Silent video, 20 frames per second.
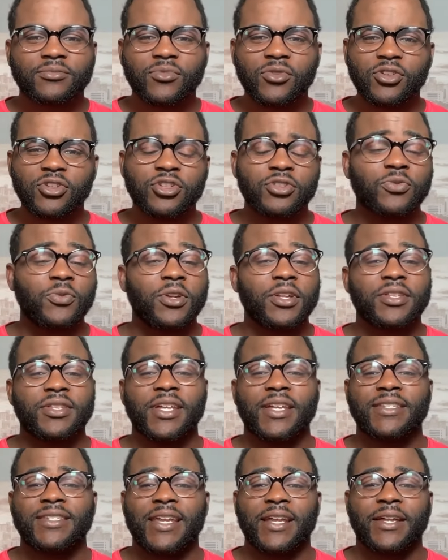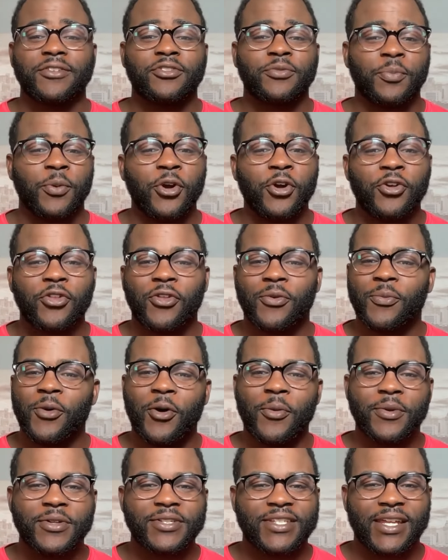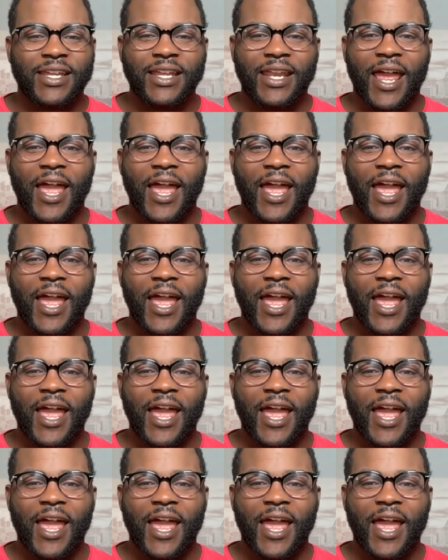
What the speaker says: just want to say, take a spur of the moment to get